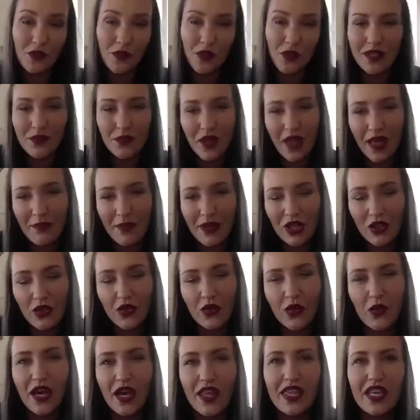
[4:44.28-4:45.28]
well, I mean,
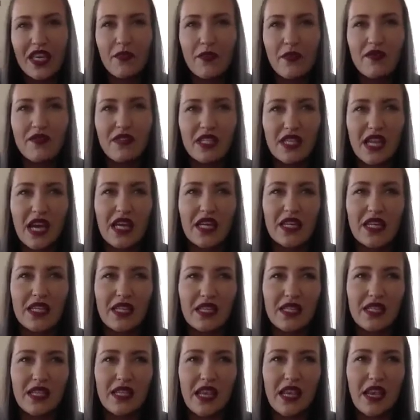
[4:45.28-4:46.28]
look, I think we've started
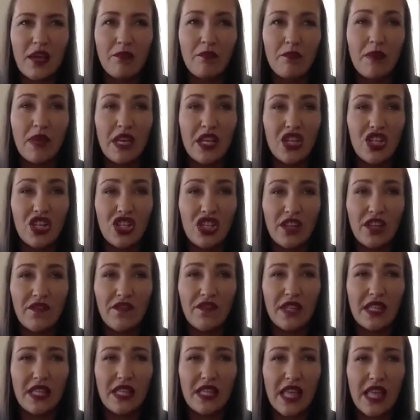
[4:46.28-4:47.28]
to see a big
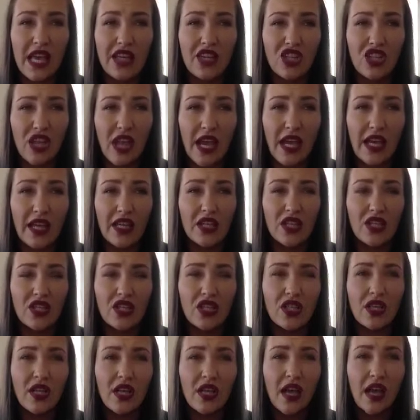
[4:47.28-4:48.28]
shift in that
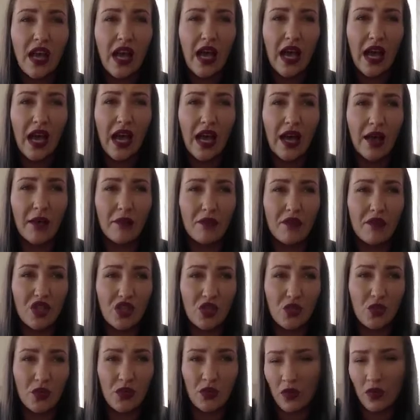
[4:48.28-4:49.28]
change
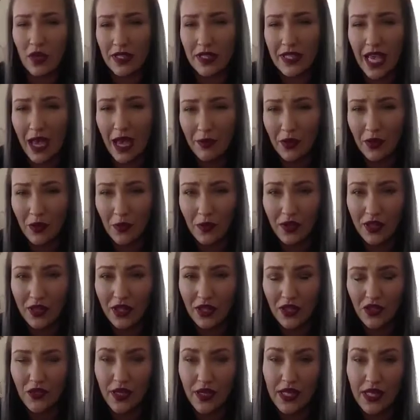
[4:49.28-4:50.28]
just with what's happened with
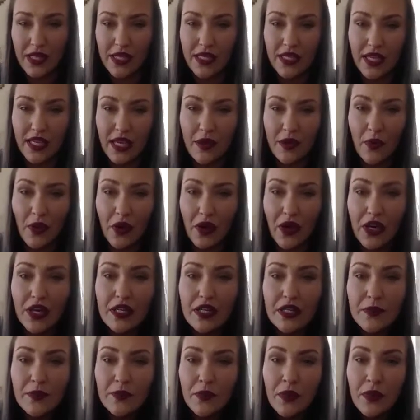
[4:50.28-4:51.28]
the dreaded C
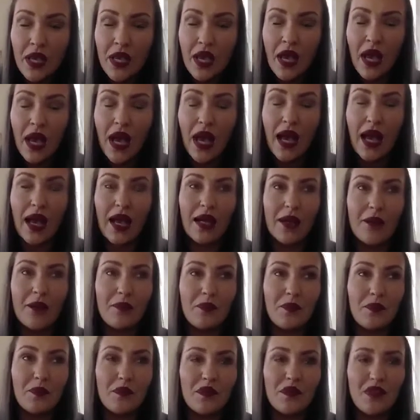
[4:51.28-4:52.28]
word.
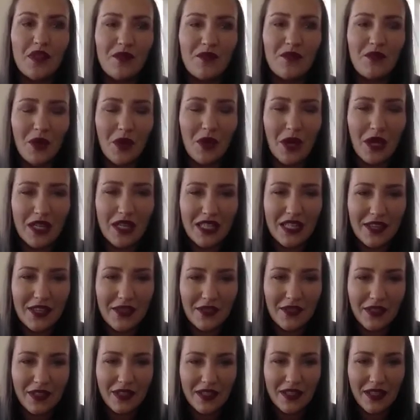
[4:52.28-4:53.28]
I'm not going to
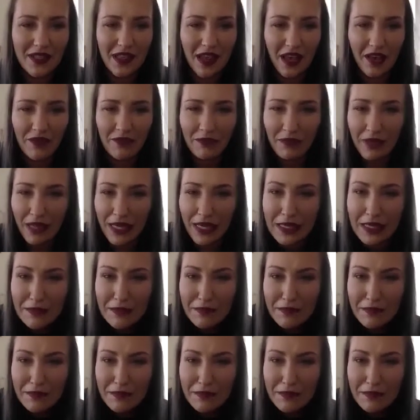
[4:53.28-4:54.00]
give it its lifeblood.